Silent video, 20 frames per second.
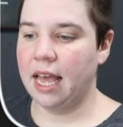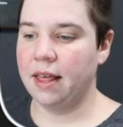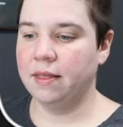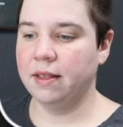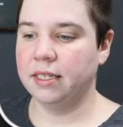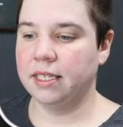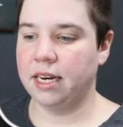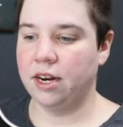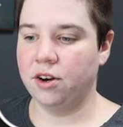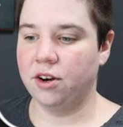and
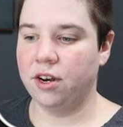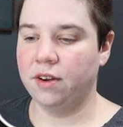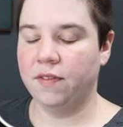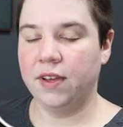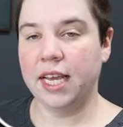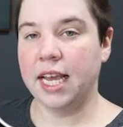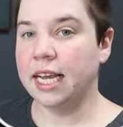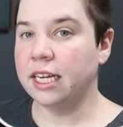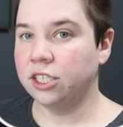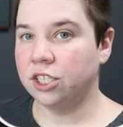the standard
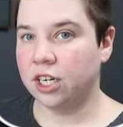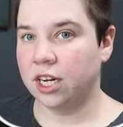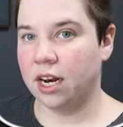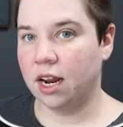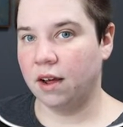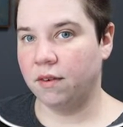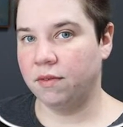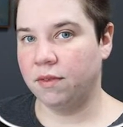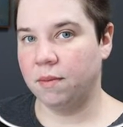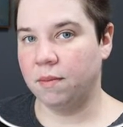deviation
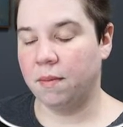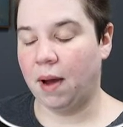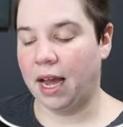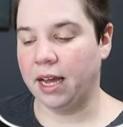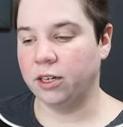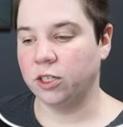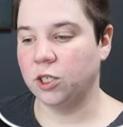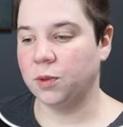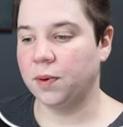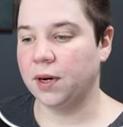of the
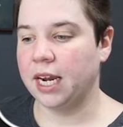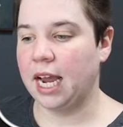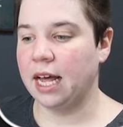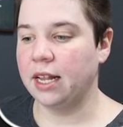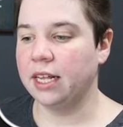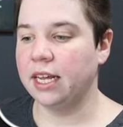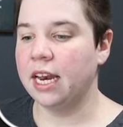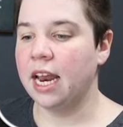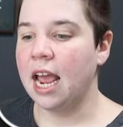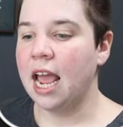miles per
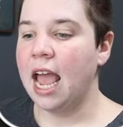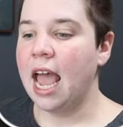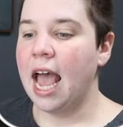gallon.